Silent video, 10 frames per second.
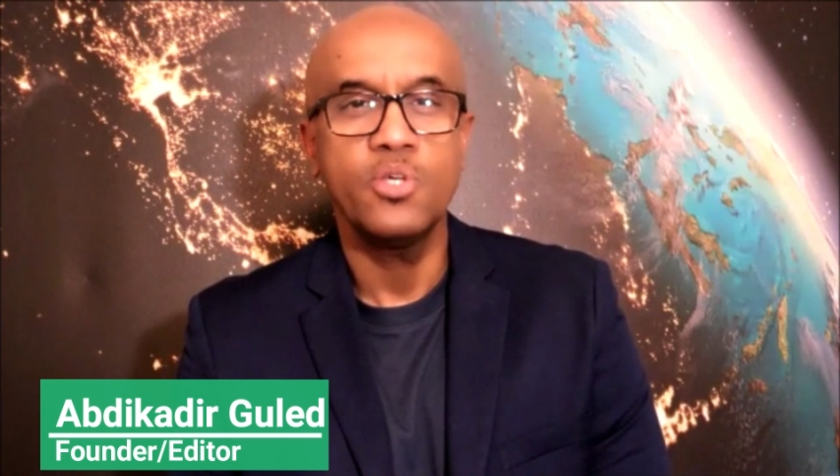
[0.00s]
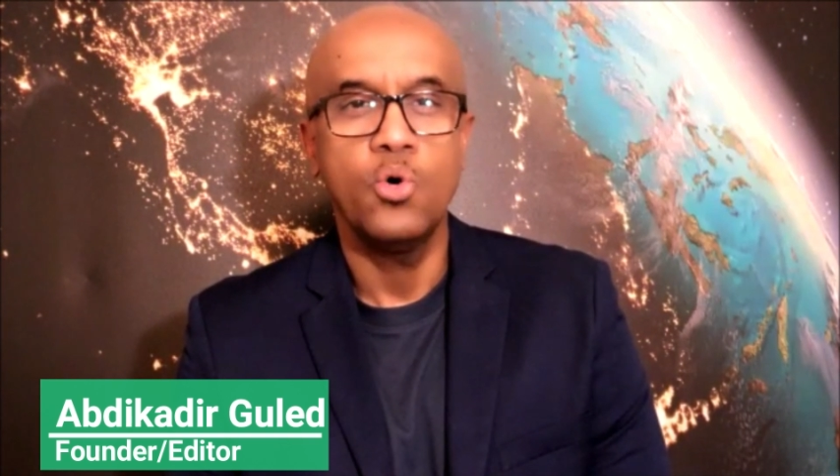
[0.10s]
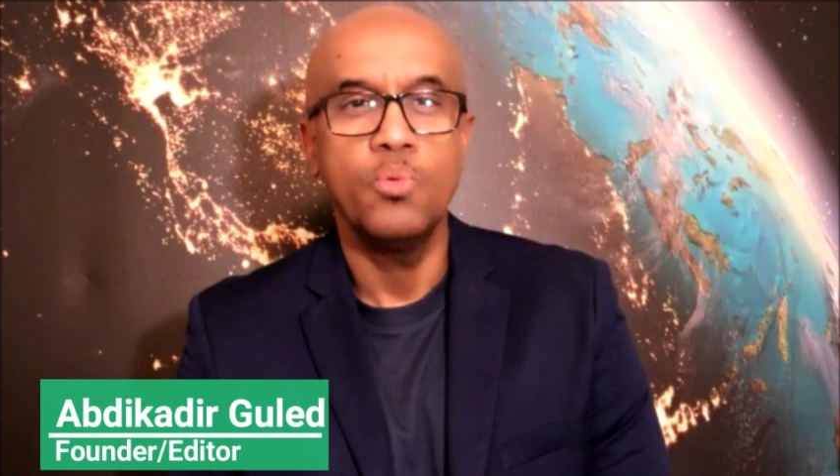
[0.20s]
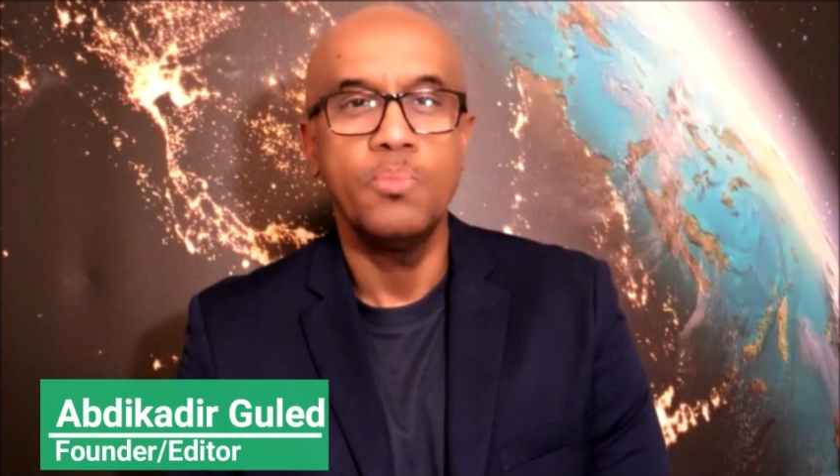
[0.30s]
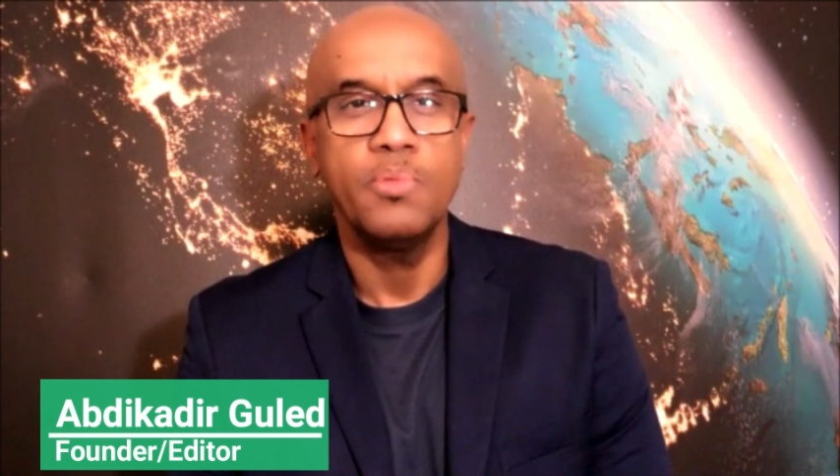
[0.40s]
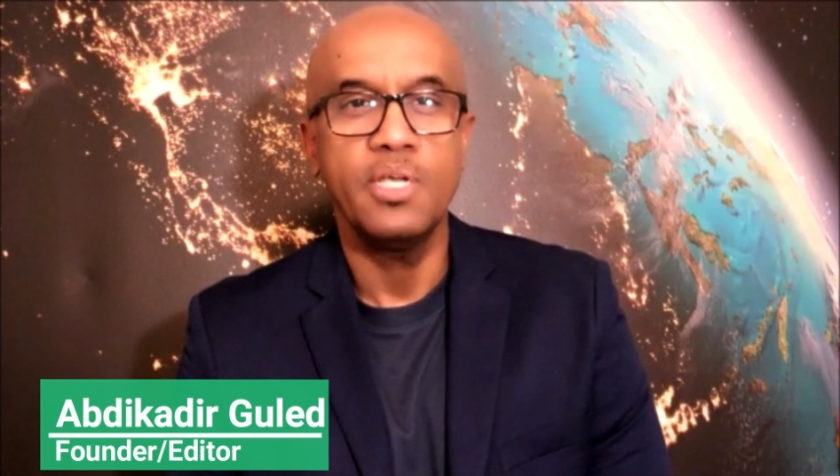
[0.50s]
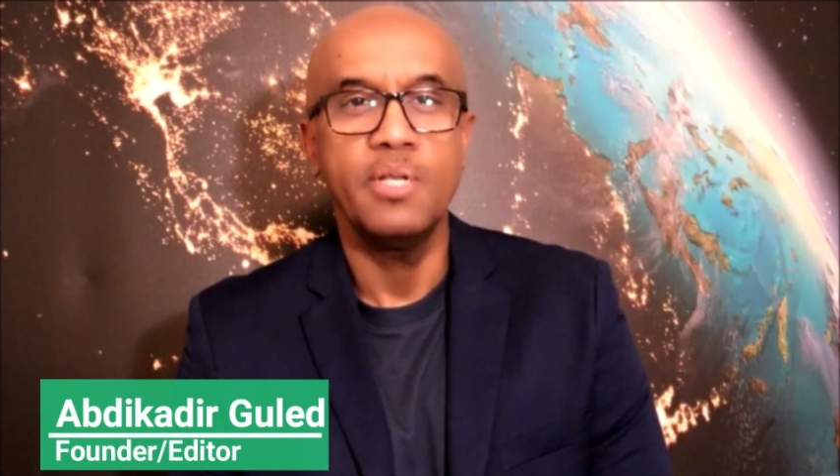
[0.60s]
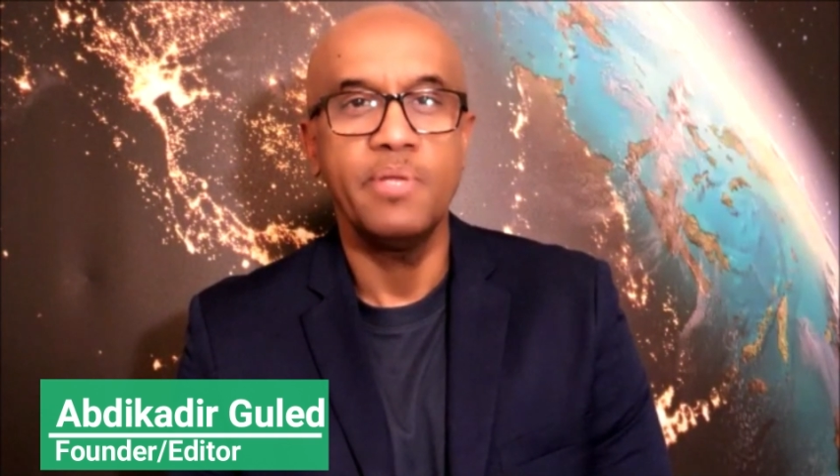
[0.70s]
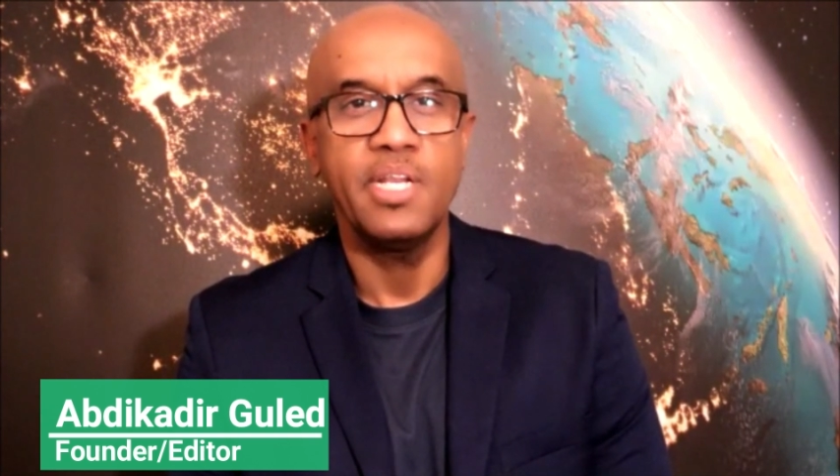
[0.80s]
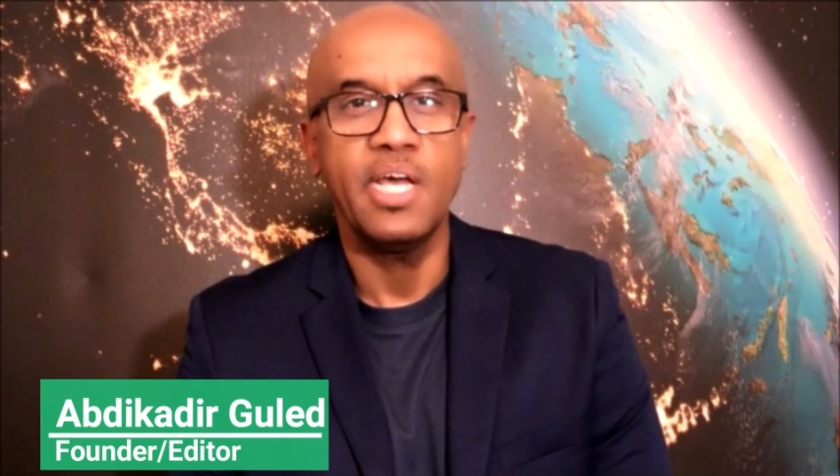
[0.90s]
home
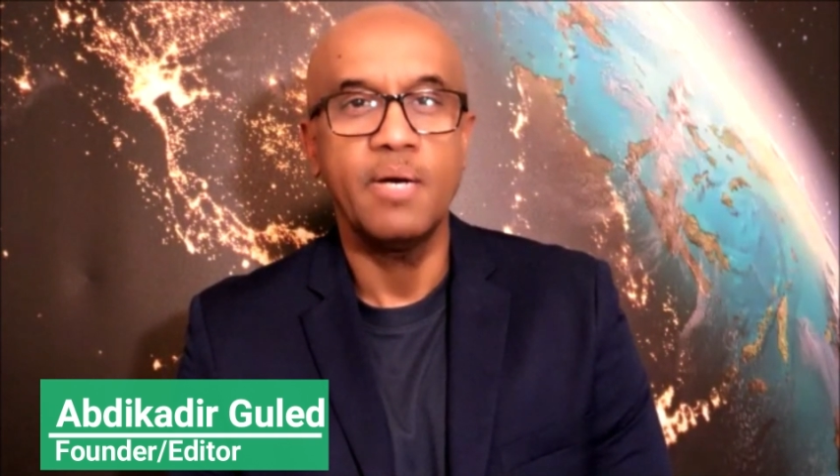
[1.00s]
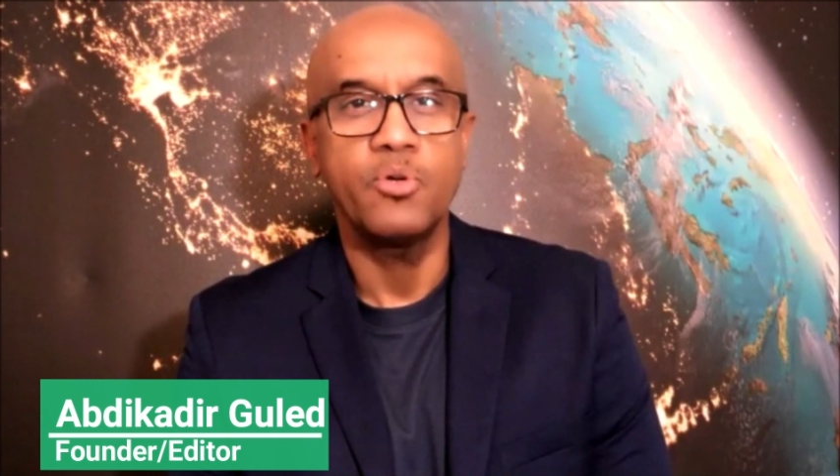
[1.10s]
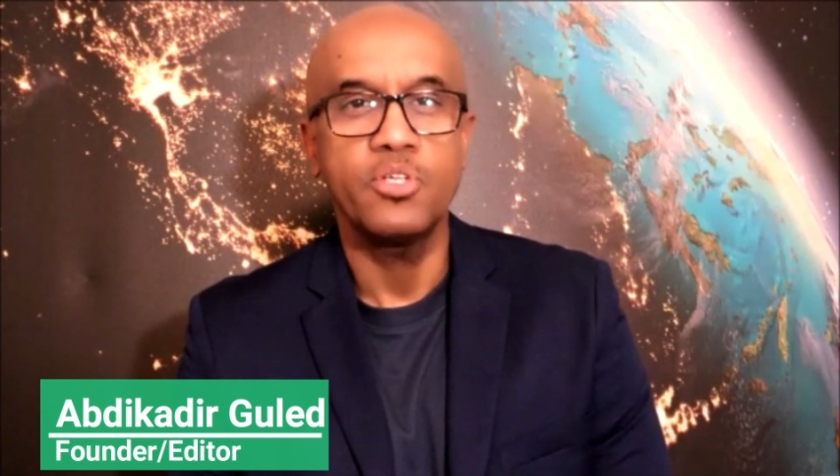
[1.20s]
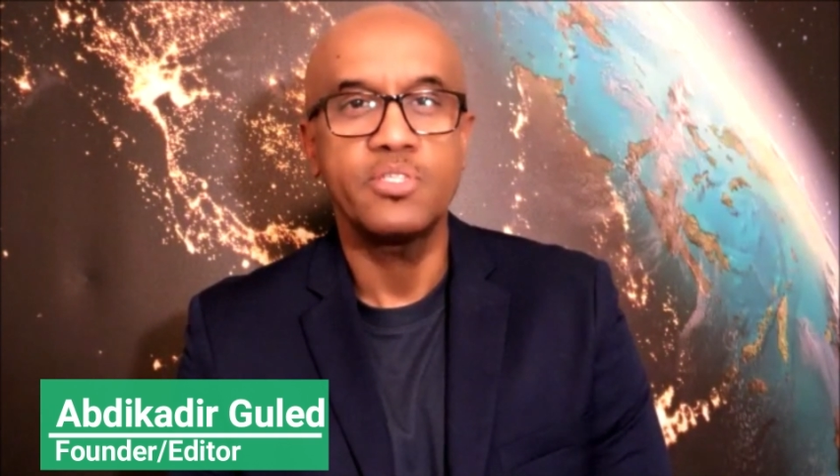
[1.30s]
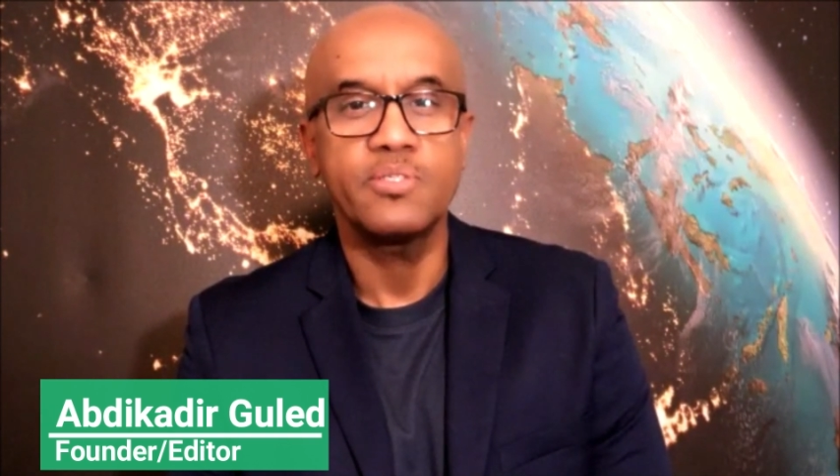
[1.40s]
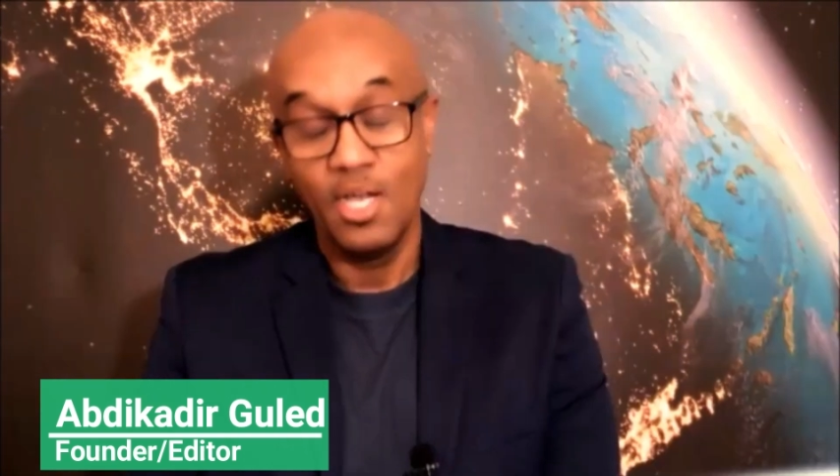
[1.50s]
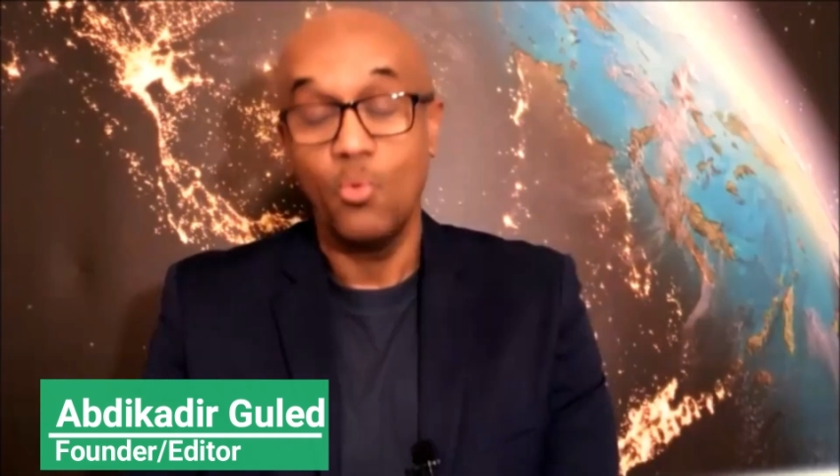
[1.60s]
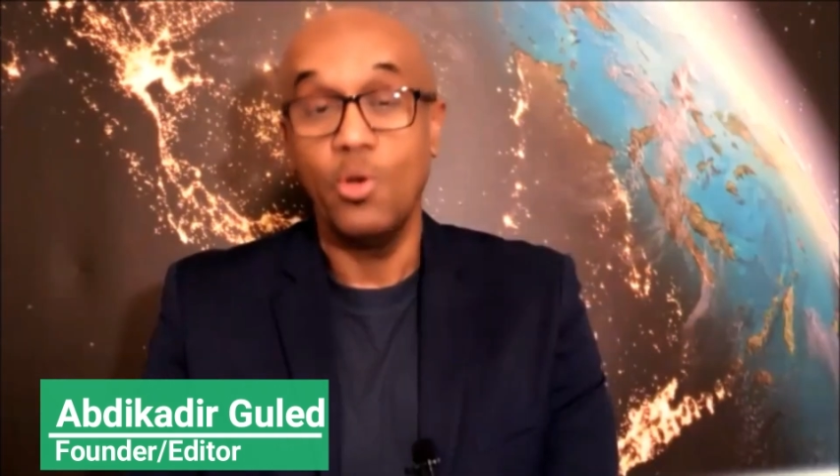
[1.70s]
in Minneapolis.